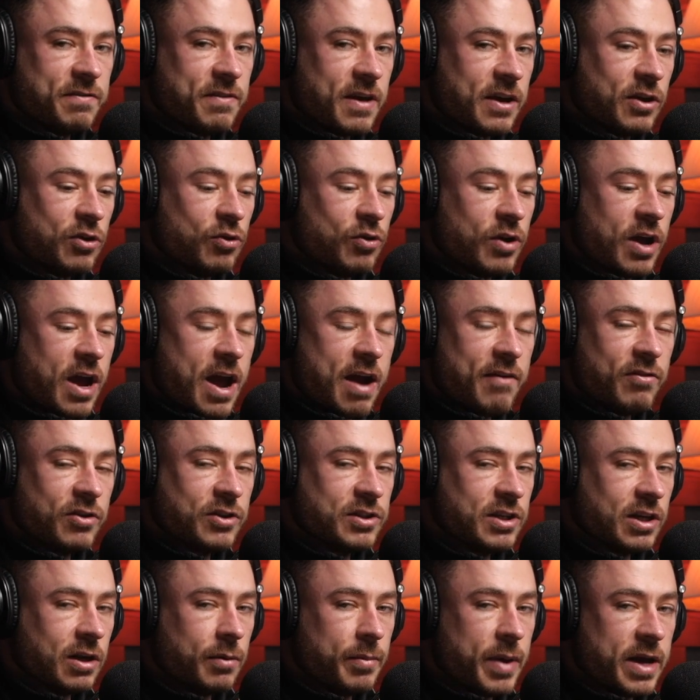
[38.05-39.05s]
Thank you to every
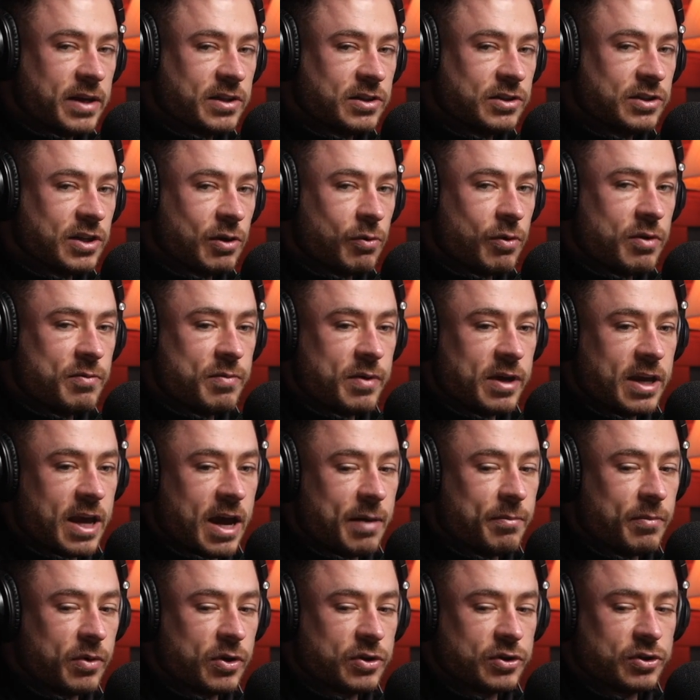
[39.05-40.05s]
single message that we've been
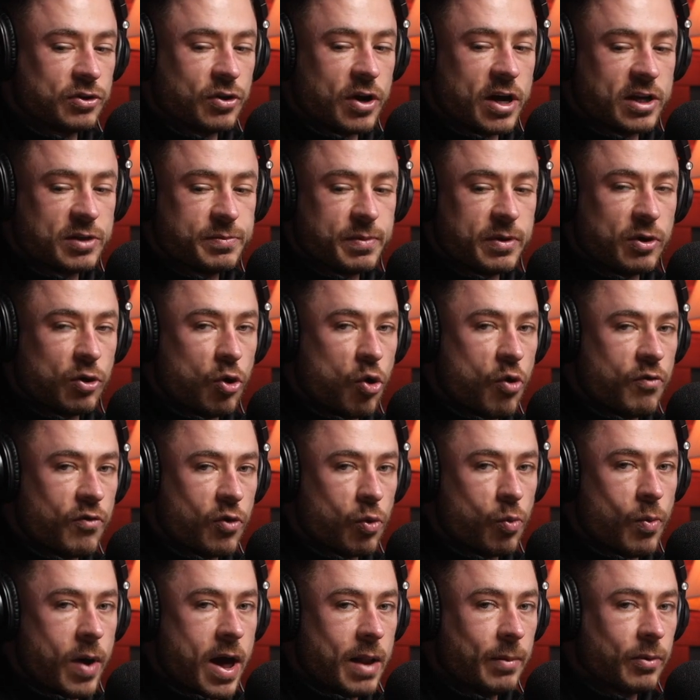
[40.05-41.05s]
getting, because there has been an
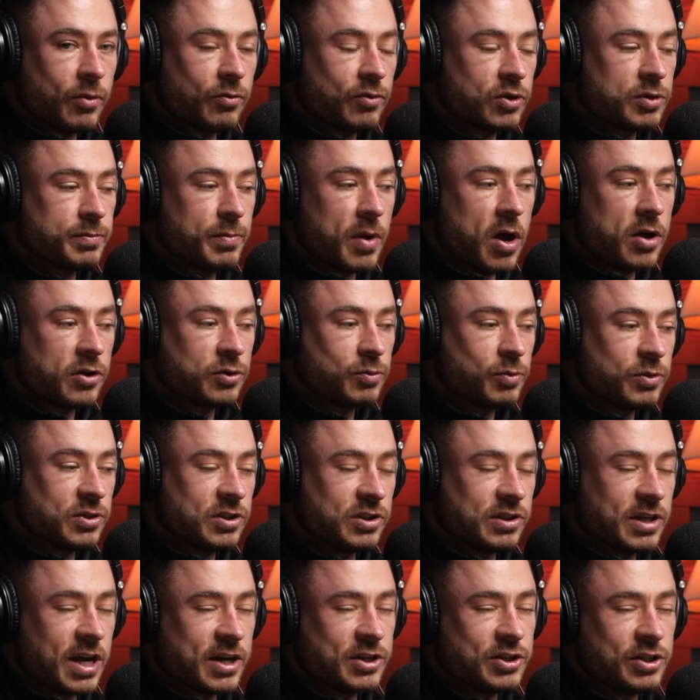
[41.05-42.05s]
overwhelming response,
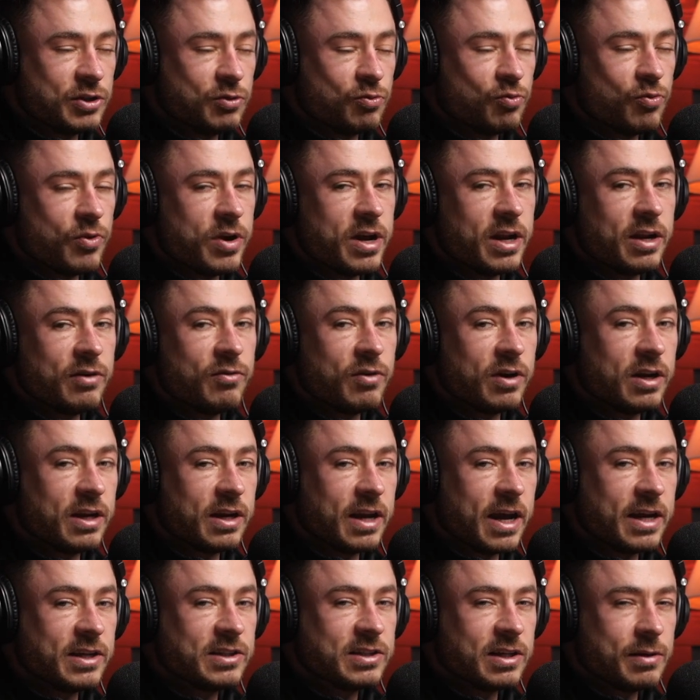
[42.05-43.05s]
which is actually really, really
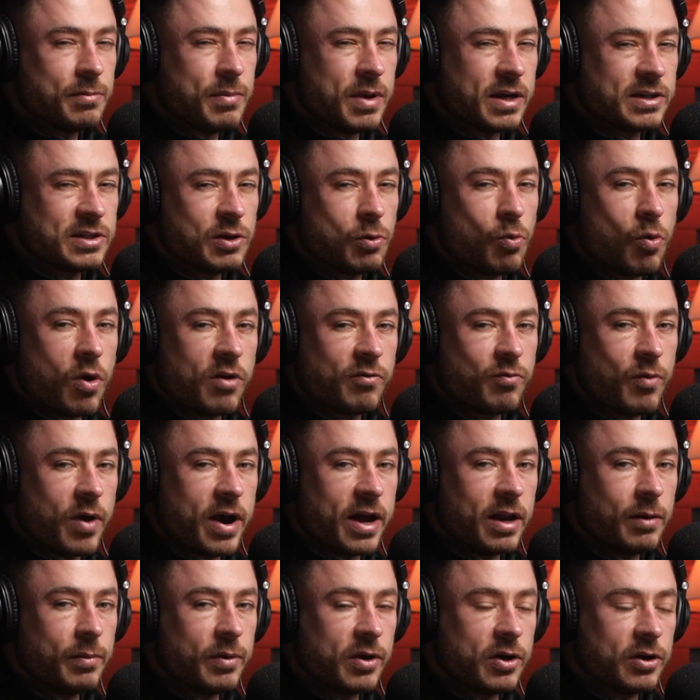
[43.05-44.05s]
nice. And it makes it
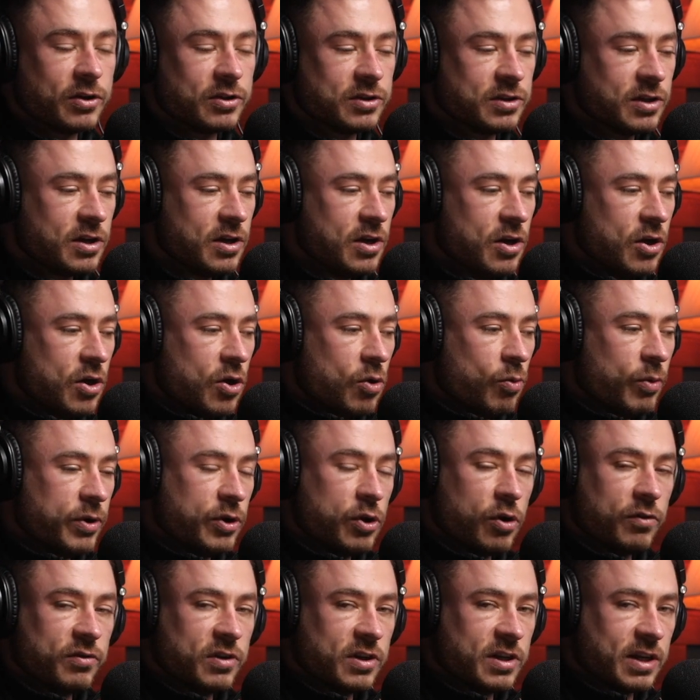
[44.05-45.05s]
worthwhile because we
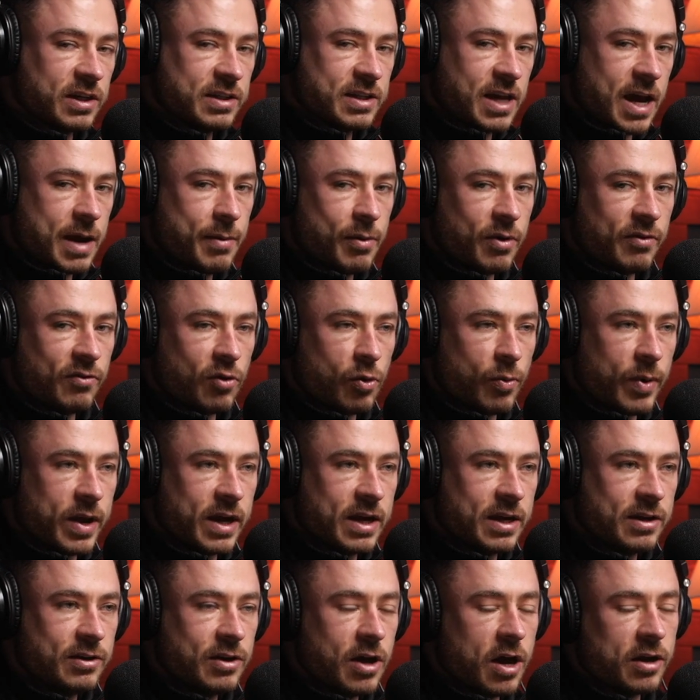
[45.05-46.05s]
do have to take time out of our
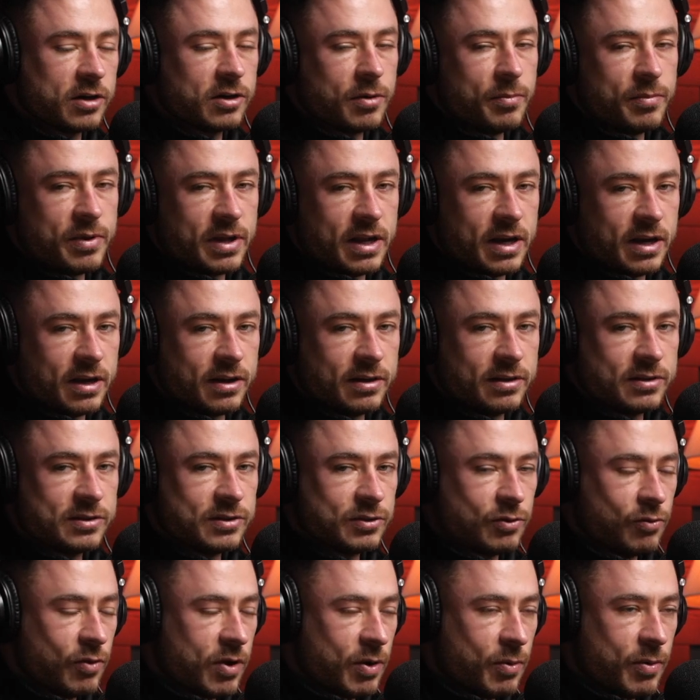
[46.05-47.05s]
week, not complaining.
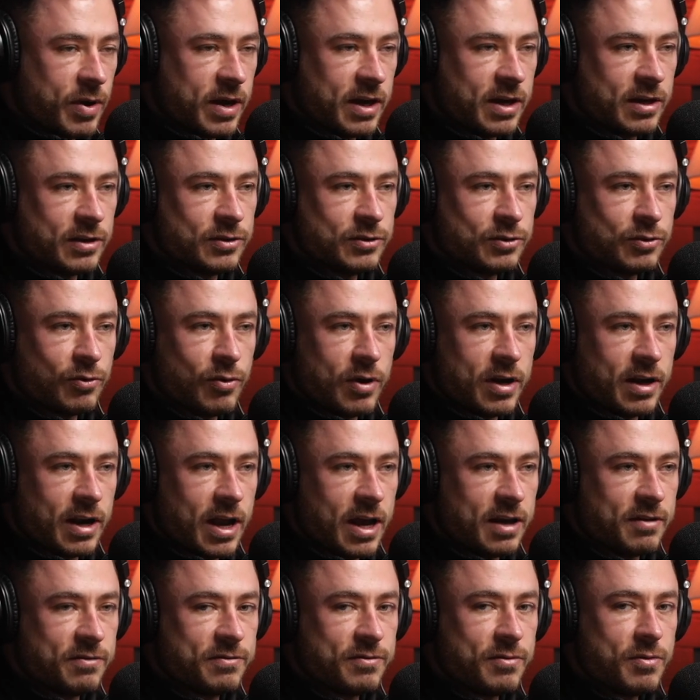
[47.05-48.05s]
It's a great week. It's a great
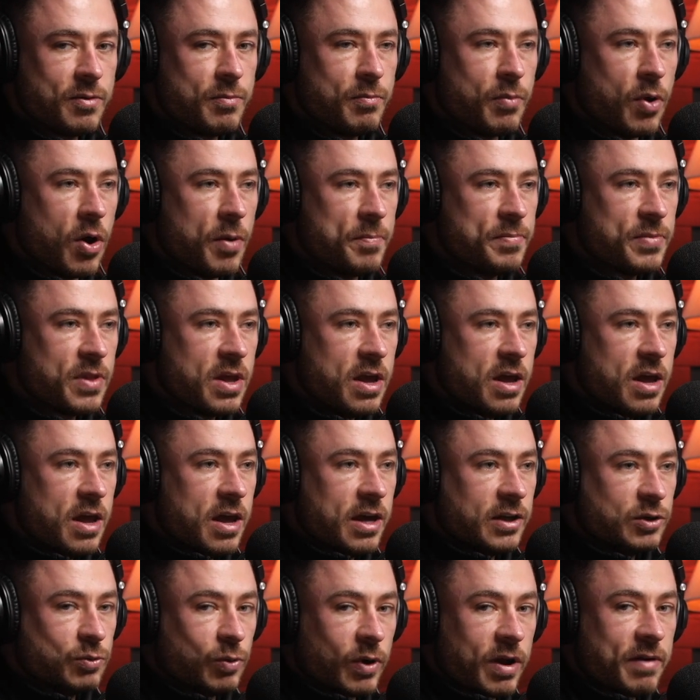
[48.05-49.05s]
life. But
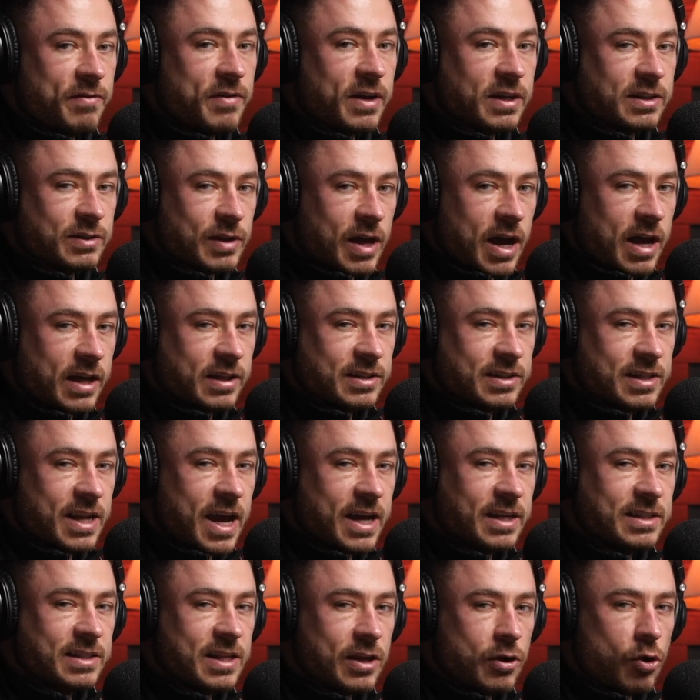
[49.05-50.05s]
it's one of the things that it's
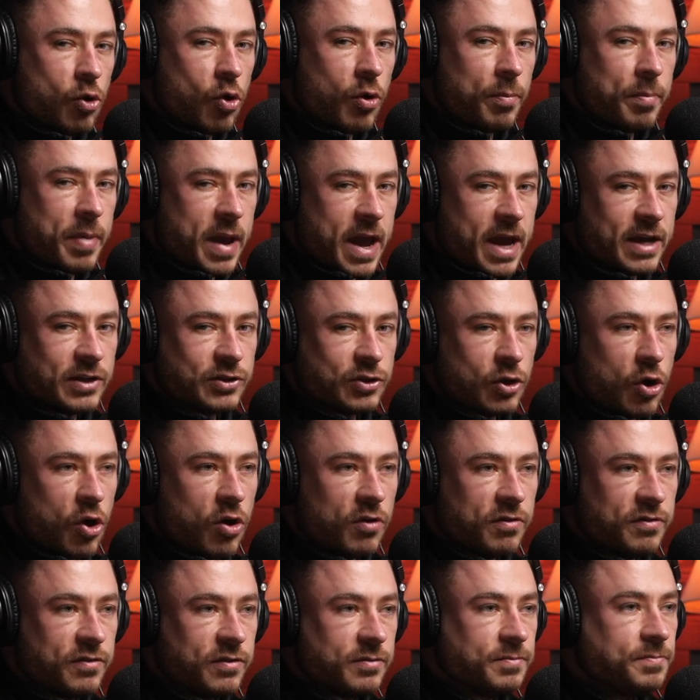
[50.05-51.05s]
nice to know it pays
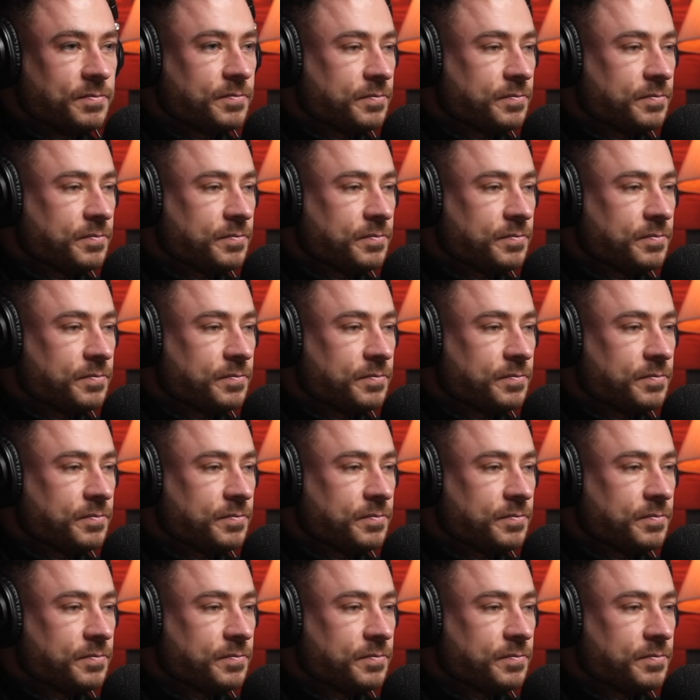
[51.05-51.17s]
off.